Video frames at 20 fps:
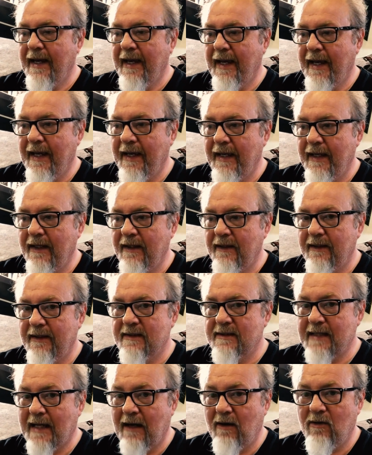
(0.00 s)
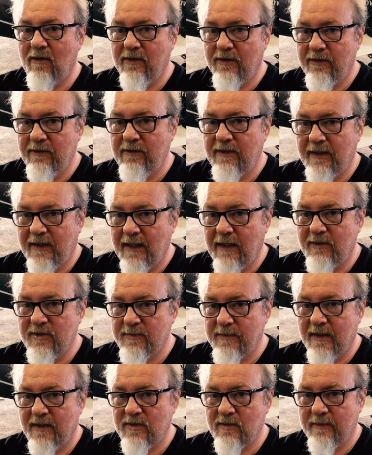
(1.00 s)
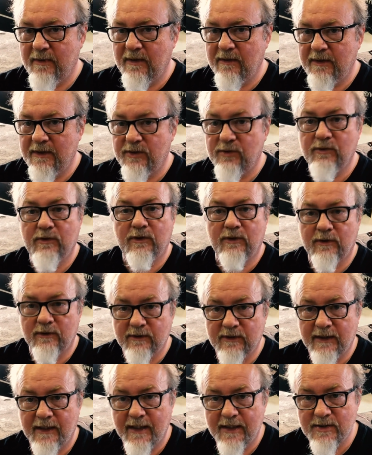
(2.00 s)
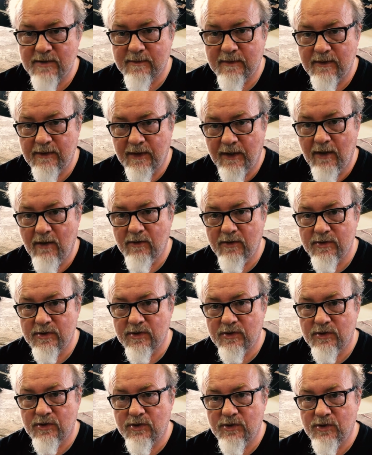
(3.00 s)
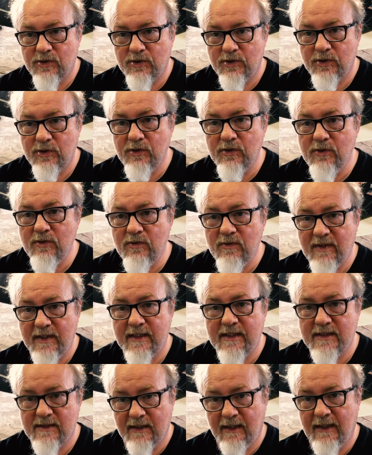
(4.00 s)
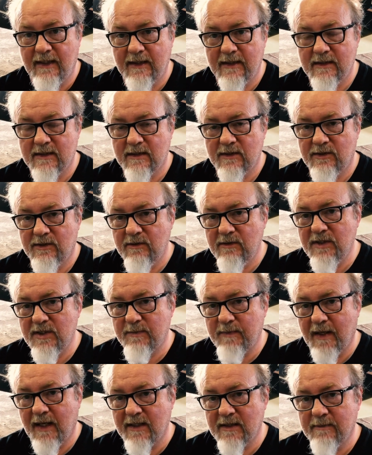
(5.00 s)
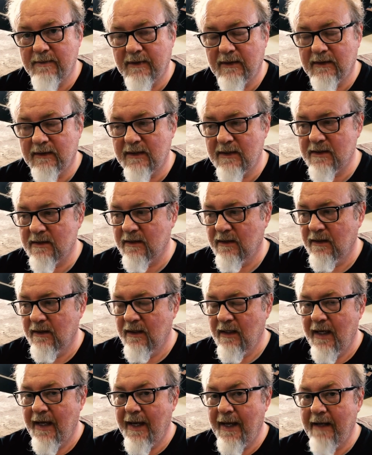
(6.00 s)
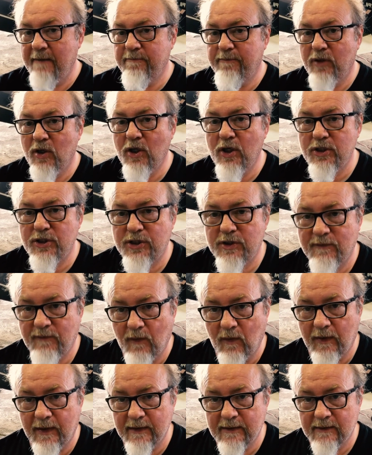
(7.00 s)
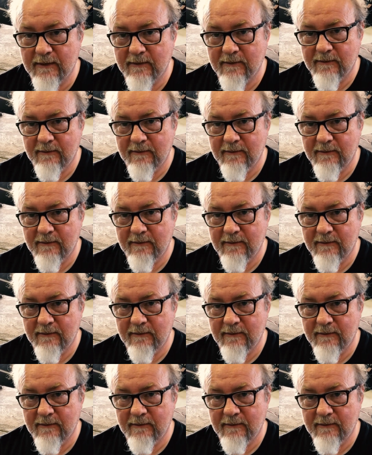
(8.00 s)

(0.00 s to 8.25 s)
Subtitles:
And it's our duty and our responsibility to alert the customer and the owners to these things, to these possibilities, and push for it.